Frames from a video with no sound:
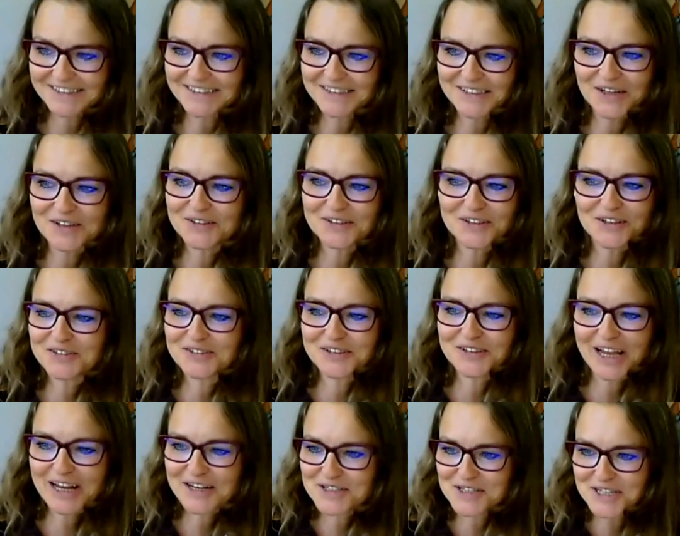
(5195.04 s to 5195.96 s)
you know, it's
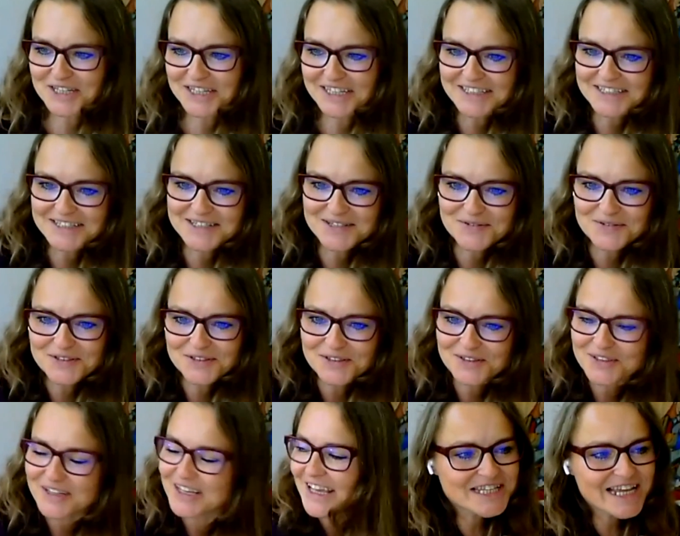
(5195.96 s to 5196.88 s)
really the
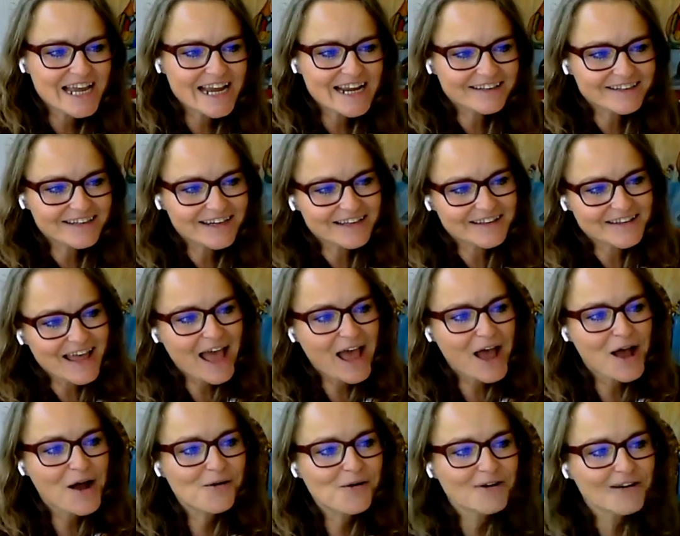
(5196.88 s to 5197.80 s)
which data and
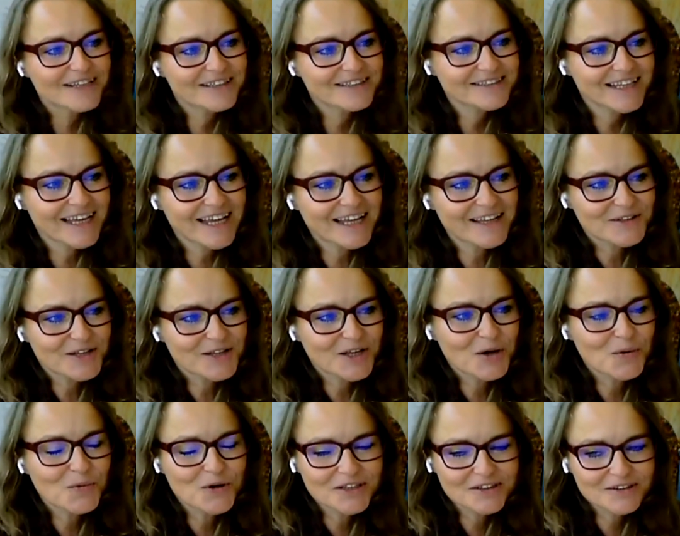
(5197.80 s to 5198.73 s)
how and
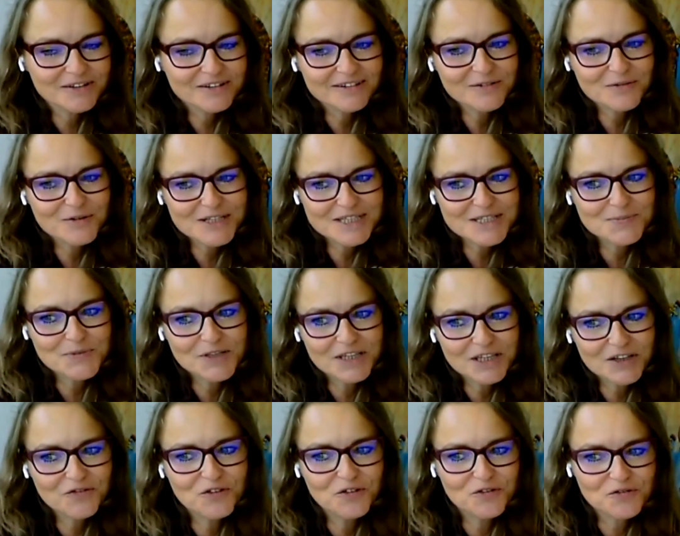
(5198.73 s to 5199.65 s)
what's
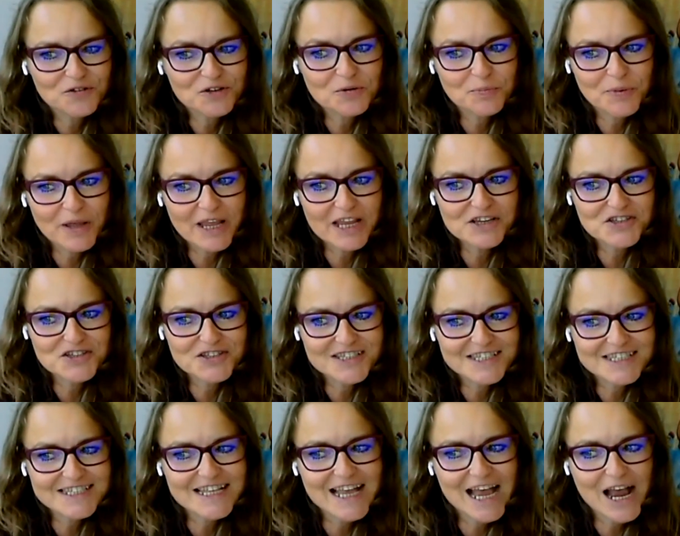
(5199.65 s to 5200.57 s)
meaningful for the
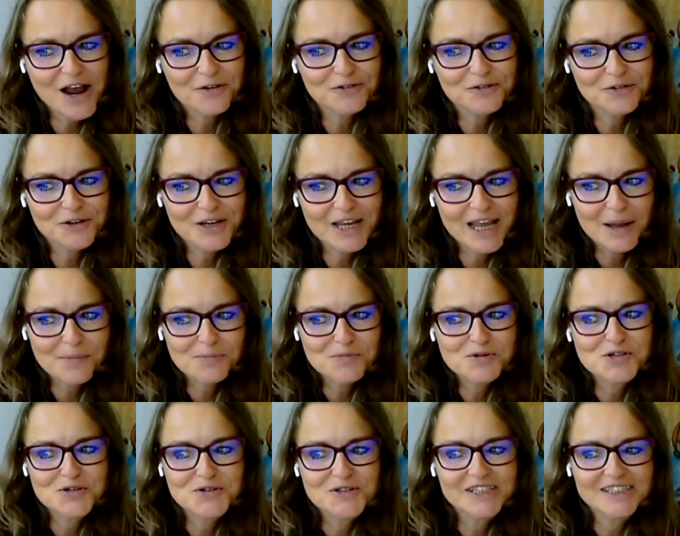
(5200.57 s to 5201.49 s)
patients and how do you
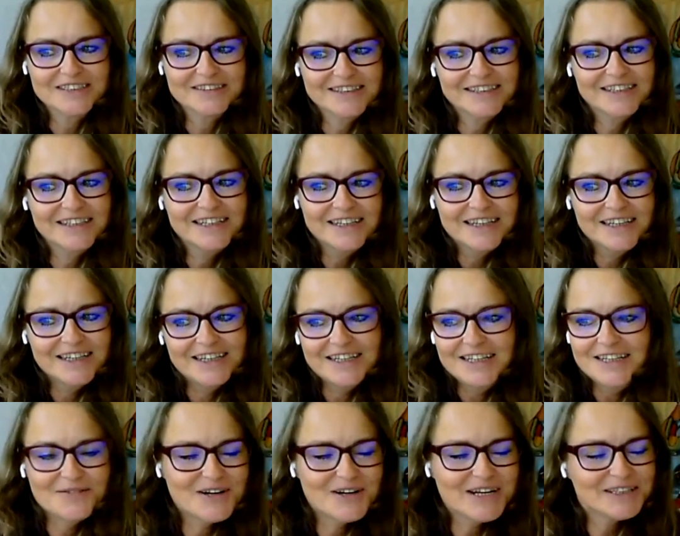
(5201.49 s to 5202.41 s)
capture it,
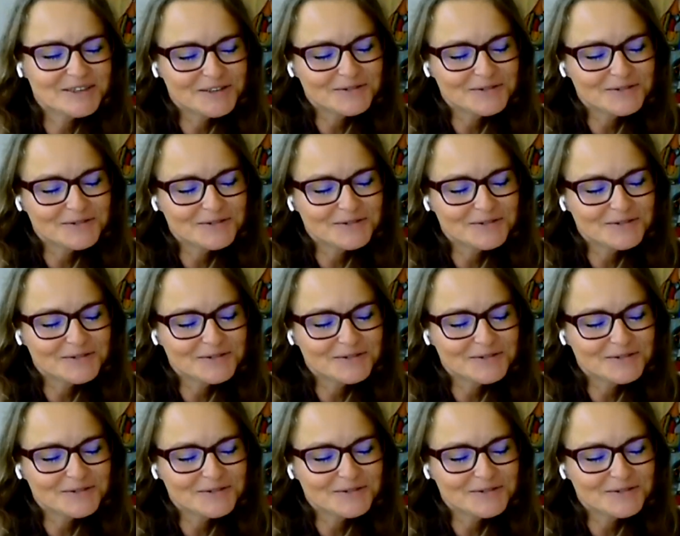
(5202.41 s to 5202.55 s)
right?